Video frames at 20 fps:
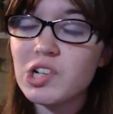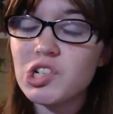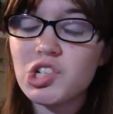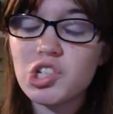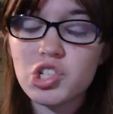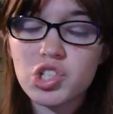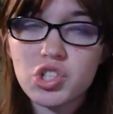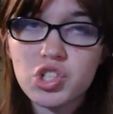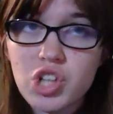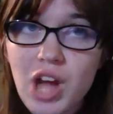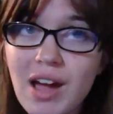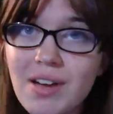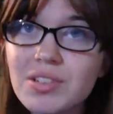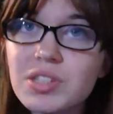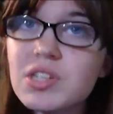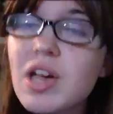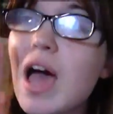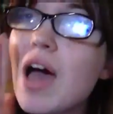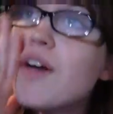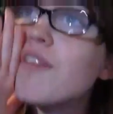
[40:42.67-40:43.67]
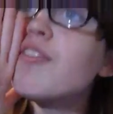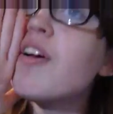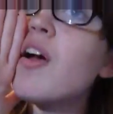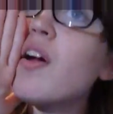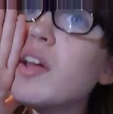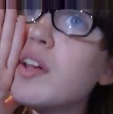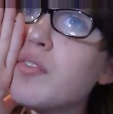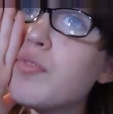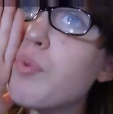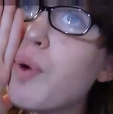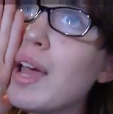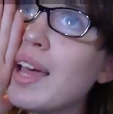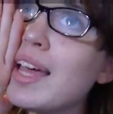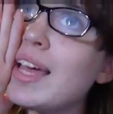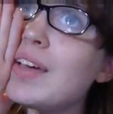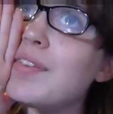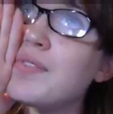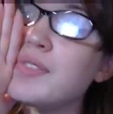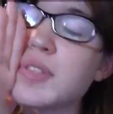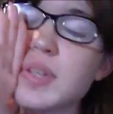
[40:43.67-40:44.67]
and she shouts "Fairy of
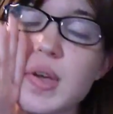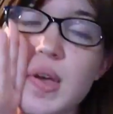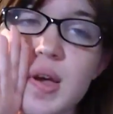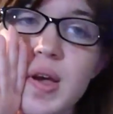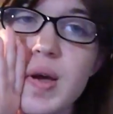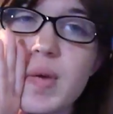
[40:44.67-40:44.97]
Waves,"